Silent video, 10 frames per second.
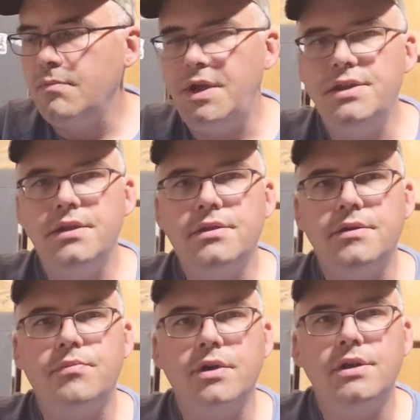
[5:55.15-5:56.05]

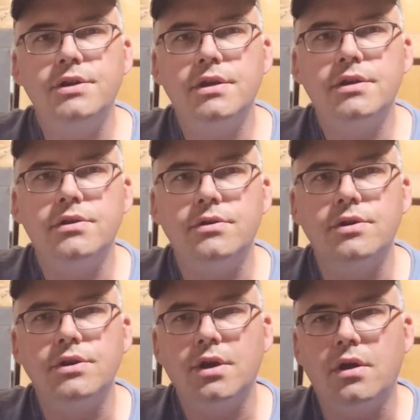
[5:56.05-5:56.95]
Basically, projects that you're
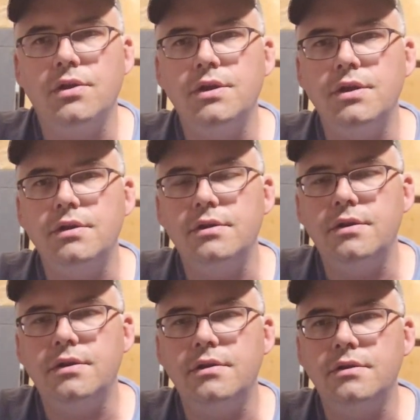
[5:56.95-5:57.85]
stalled in,
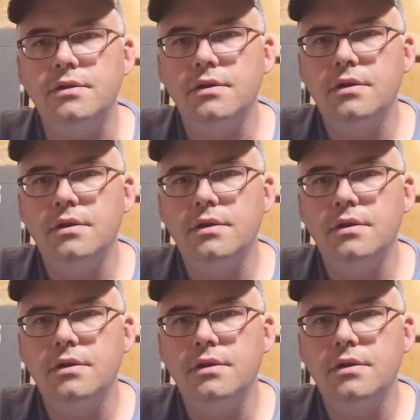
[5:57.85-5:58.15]
and